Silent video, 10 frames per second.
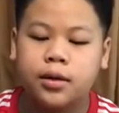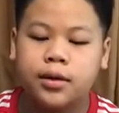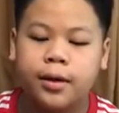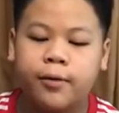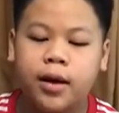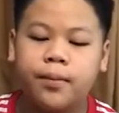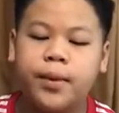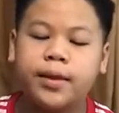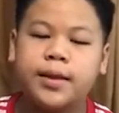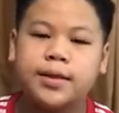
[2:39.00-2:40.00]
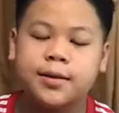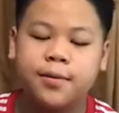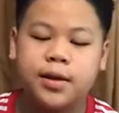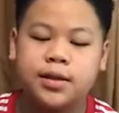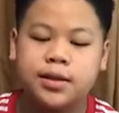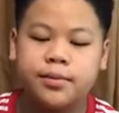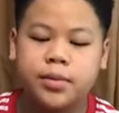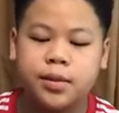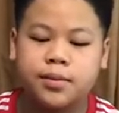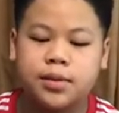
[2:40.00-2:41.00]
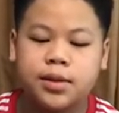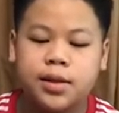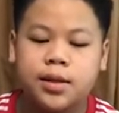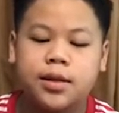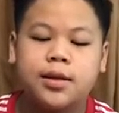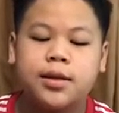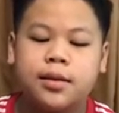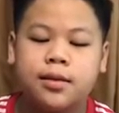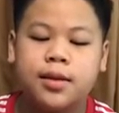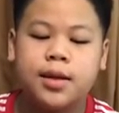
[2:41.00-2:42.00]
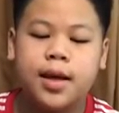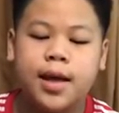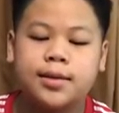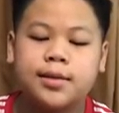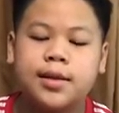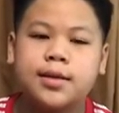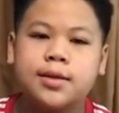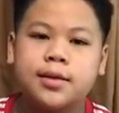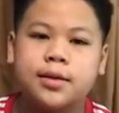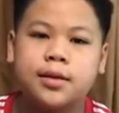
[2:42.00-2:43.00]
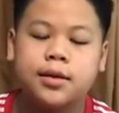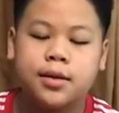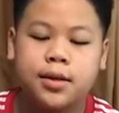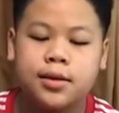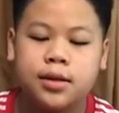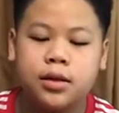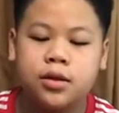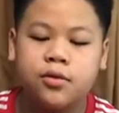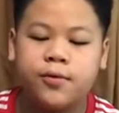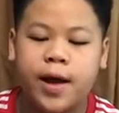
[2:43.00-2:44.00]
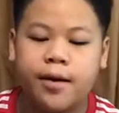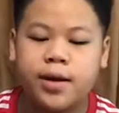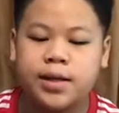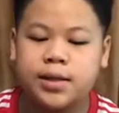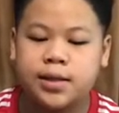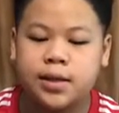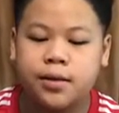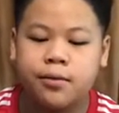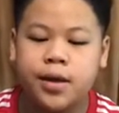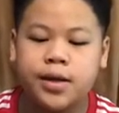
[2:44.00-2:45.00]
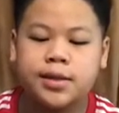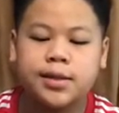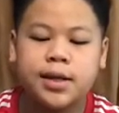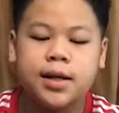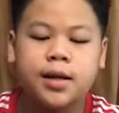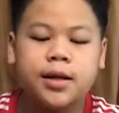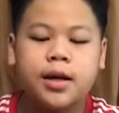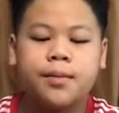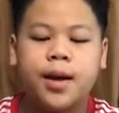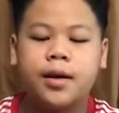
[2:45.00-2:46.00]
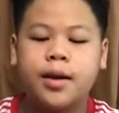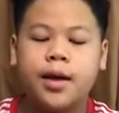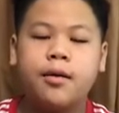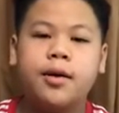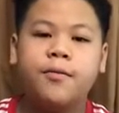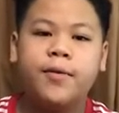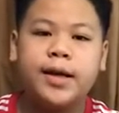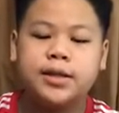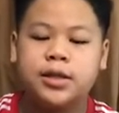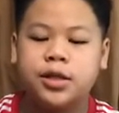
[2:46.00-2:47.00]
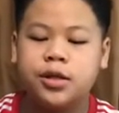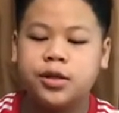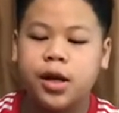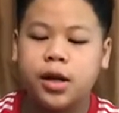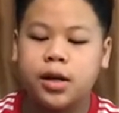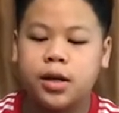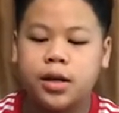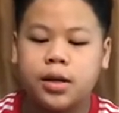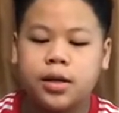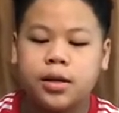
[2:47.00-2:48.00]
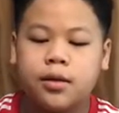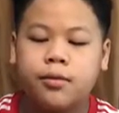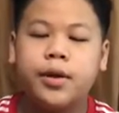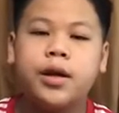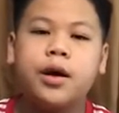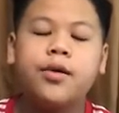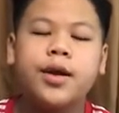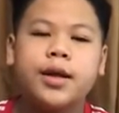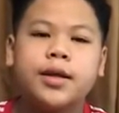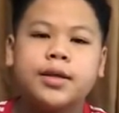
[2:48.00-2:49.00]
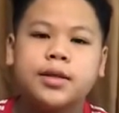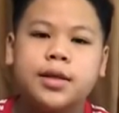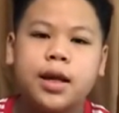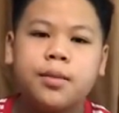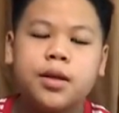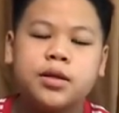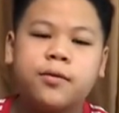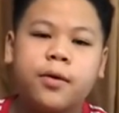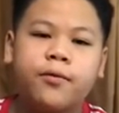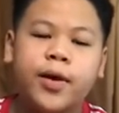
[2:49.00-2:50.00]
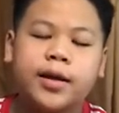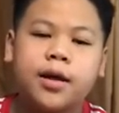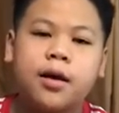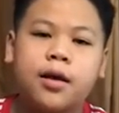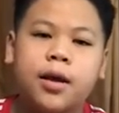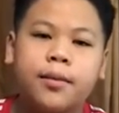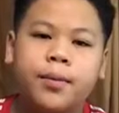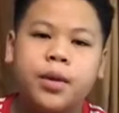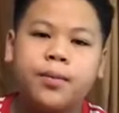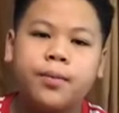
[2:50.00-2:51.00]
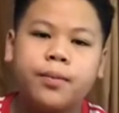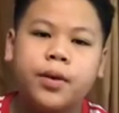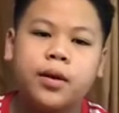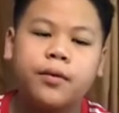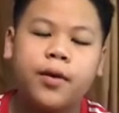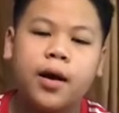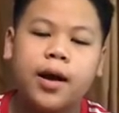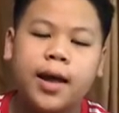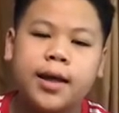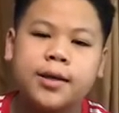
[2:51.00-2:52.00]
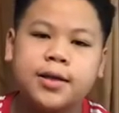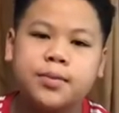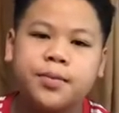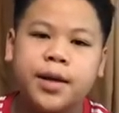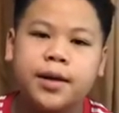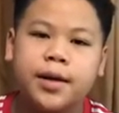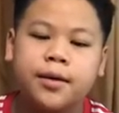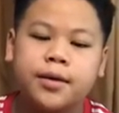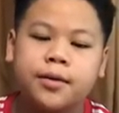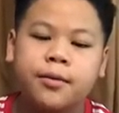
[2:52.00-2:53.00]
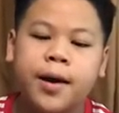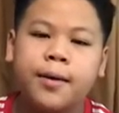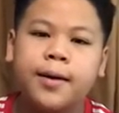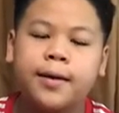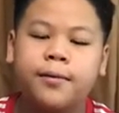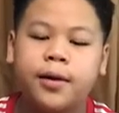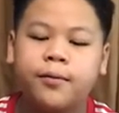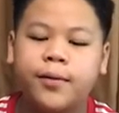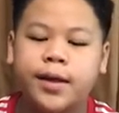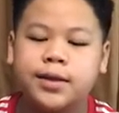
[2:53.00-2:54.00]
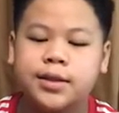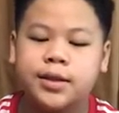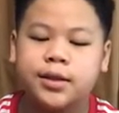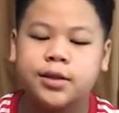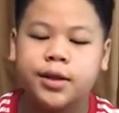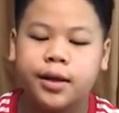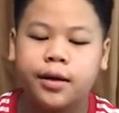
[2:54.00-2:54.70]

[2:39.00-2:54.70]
developing the severe symptoms. As this is a new virus, we are still learning about how it affects children. We know it is able to affect all people of all ages, but it rarely infects children.